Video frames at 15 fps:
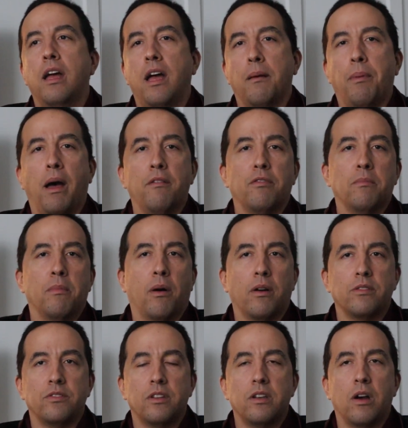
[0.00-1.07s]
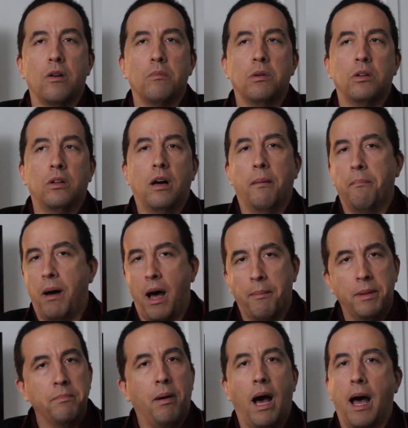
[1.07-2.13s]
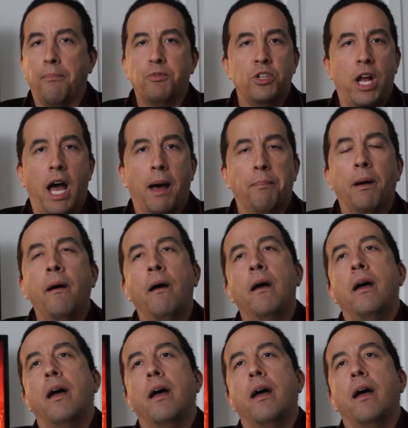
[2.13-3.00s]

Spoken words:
I buy from Barnes & Noble, a mom and pop shop,